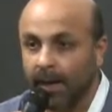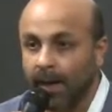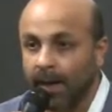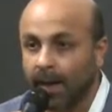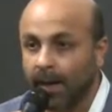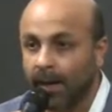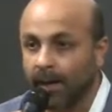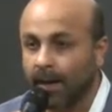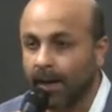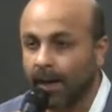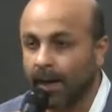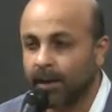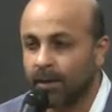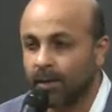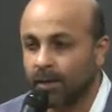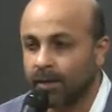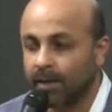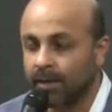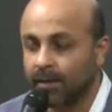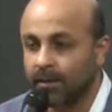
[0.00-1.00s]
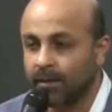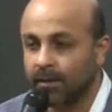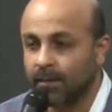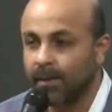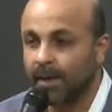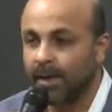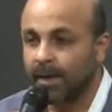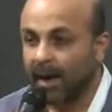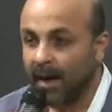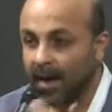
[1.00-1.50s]
And I thought that it would
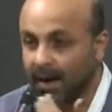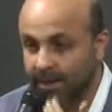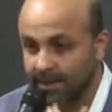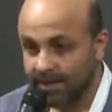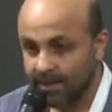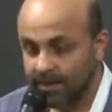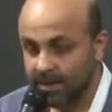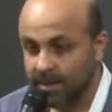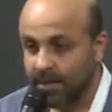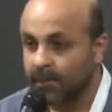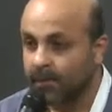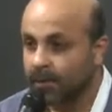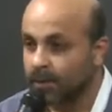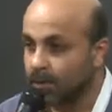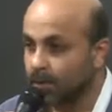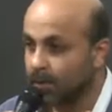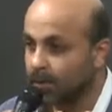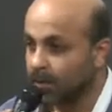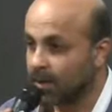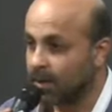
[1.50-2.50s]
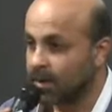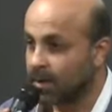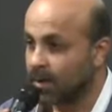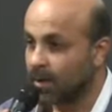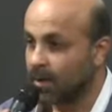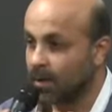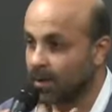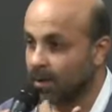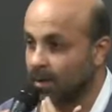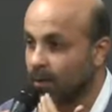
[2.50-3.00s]
be nice, even though they did
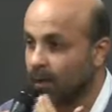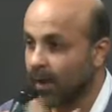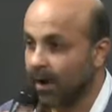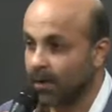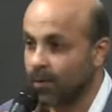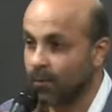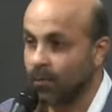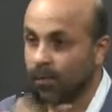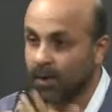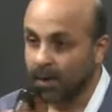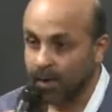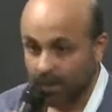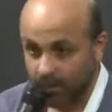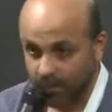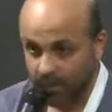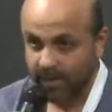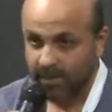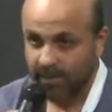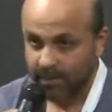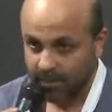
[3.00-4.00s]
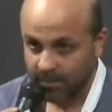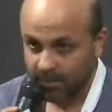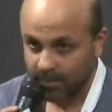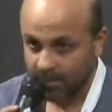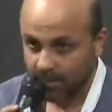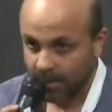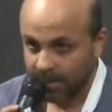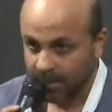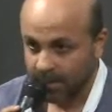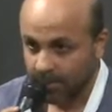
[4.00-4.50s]
not quite work with
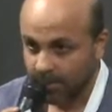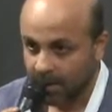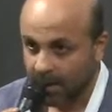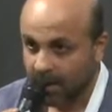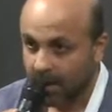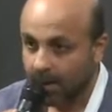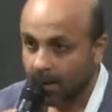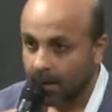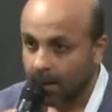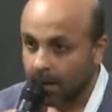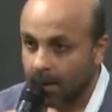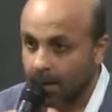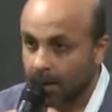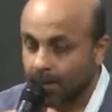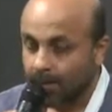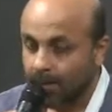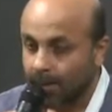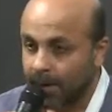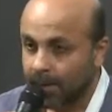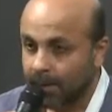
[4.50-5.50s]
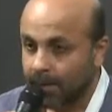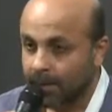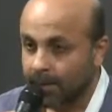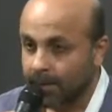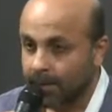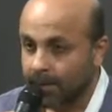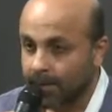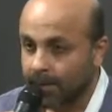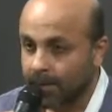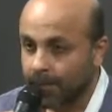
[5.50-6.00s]
Panchamda, but
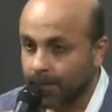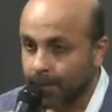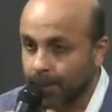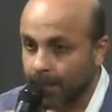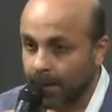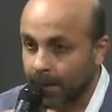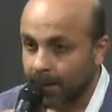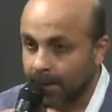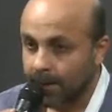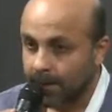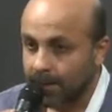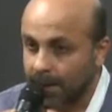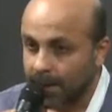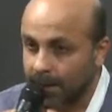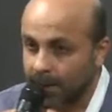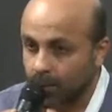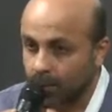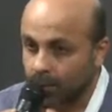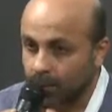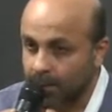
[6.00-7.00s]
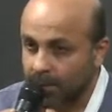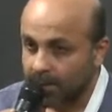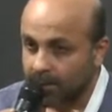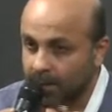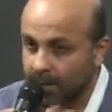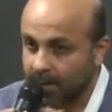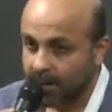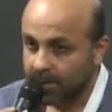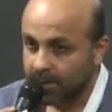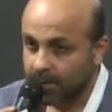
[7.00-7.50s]
they could be
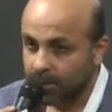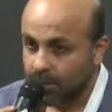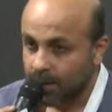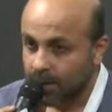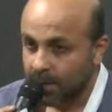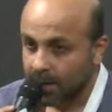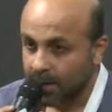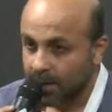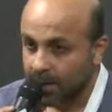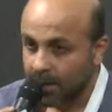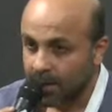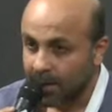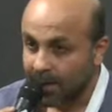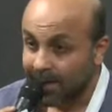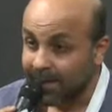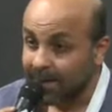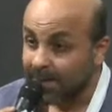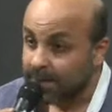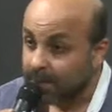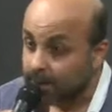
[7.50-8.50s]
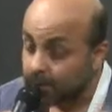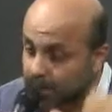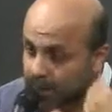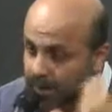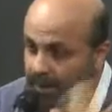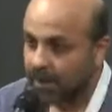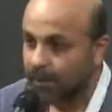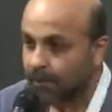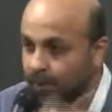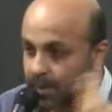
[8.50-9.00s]
very instrumental in
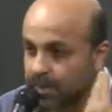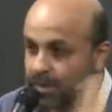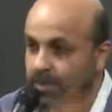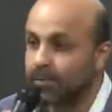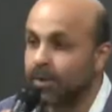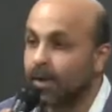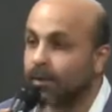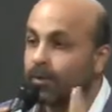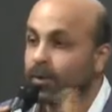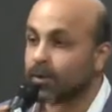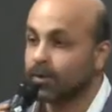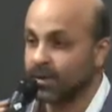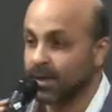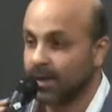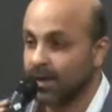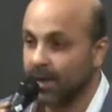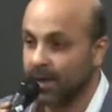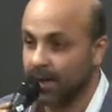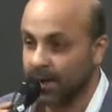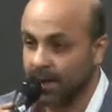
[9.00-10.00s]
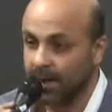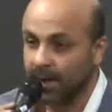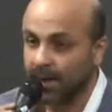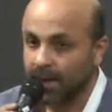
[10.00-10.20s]
interpreting Panchamda musically.